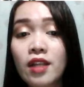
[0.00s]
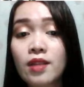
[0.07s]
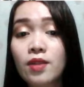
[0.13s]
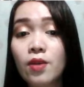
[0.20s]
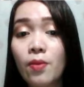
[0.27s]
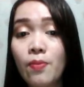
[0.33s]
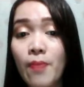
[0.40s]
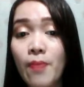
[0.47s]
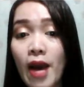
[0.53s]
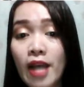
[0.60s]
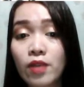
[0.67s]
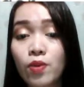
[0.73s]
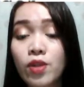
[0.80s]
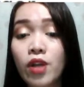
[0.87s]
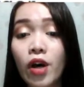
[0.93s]
is
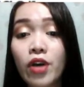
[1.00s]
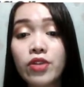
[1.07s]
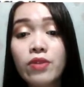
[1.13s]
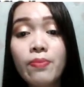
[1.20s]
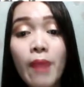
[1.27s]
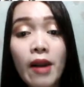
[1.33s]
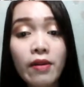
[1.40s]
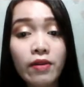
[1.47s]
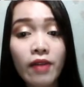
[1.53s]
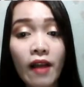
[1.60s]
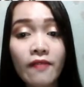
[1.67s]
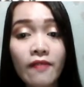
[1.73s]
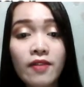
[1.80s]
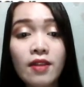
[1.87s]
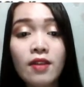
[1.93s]
combined with other
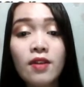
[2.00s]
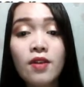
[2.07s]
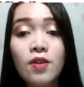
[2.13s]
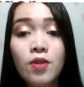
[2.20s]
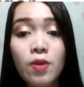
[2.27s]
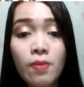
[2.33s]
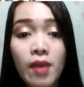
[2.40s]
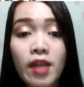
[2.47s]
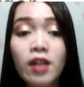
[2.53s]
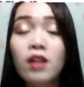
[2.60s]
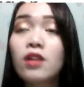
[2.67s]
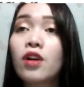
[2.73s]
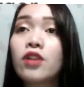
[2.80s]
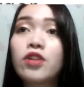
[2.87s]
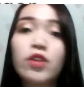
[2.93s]
paragraphs to make a
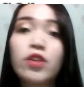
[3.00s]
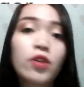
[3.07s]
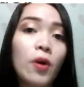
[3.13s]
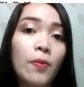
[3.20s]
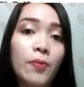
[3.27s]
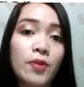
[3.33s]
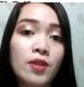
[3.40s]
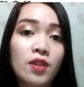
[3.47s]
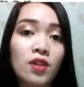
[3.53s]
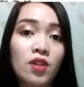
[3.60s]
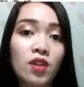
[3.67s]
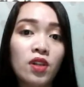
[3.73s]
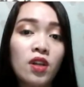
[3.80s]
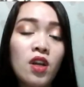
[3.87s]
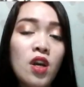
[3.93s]
larger
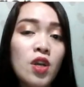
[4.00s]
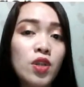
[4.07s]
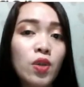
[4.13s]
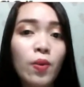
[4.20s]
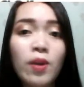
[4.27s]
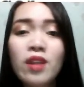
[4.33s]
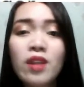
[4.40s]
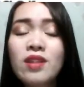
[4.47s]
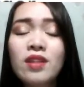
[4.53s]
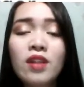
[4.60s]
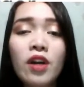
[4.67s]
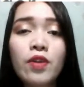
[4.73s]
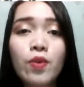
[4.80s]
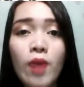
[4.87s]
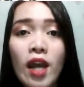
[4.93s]
composition. So it is
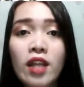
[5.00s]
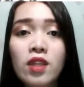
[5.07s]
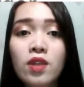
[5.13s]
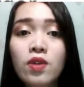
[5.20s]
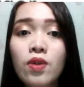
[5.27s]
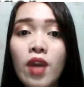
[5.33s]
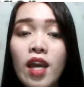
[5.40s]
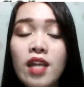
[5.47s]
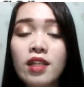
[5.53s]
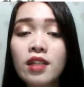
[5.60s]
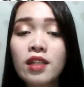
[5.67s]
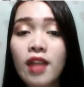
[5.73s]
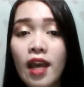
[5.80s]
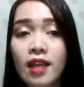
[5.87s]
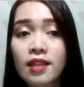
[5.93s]
not right to create
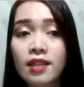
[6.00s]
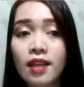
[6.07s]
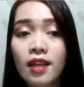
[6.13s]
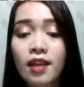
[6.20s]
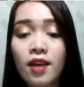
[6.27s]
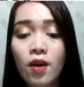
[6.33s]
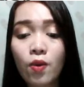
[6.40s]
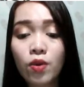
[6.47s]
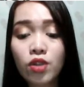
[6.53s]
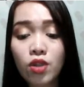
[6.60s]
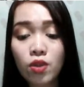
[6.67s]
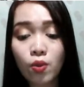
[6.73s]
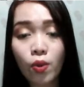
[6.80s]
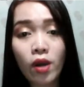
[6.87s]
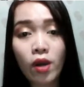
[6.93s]
an essay with
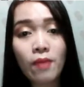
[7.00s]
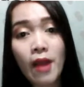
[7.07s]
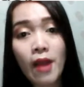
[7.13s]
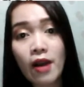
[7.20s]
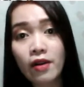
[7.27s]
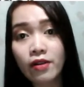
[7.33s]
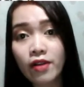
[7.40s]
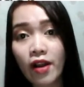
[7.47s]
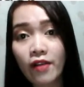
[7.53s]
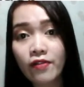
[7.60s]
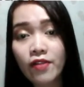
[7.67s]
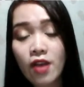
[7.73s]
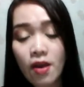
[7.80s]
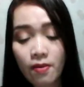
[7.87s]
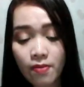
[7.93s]
just one paragraph,
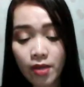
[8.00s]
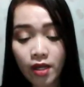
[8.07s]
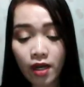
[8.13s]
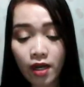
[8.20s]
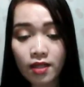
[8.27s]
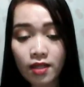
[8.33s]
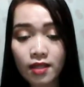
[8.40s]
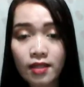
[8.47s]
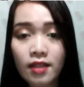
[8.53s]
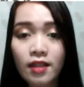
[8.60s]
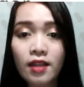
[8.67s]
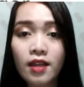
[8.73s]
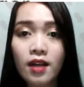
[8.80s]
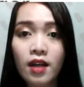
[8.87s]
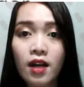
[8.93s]
because
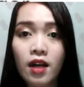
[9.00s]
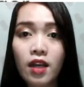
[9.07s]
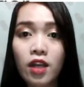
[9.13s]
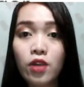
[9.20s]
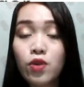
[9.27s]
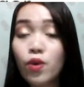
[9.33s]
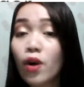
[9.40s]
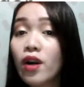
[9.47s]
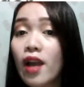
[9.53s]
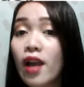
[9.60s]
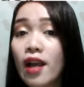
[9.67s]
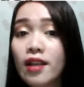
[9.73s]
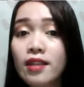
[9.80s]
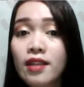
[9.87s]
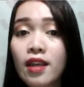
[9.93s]
in your
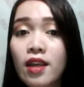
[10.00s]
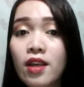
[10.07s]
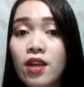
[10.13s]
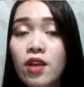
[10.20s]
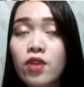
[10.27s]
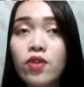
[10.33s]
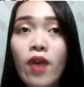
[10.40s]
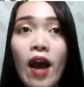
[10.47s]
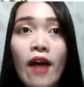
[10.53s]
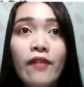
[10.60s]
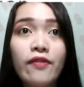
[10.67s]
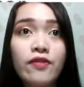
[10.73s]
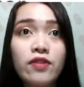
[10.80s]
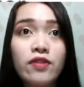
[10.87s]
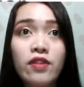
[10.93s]
essay you
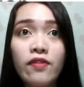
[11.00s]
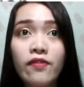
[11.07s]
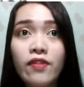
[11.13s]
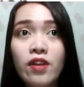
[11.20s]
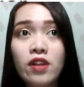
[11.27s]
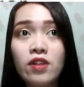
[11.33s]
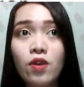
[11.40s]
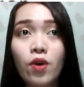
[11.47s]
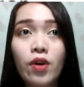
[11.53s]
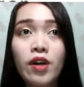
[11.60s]
have different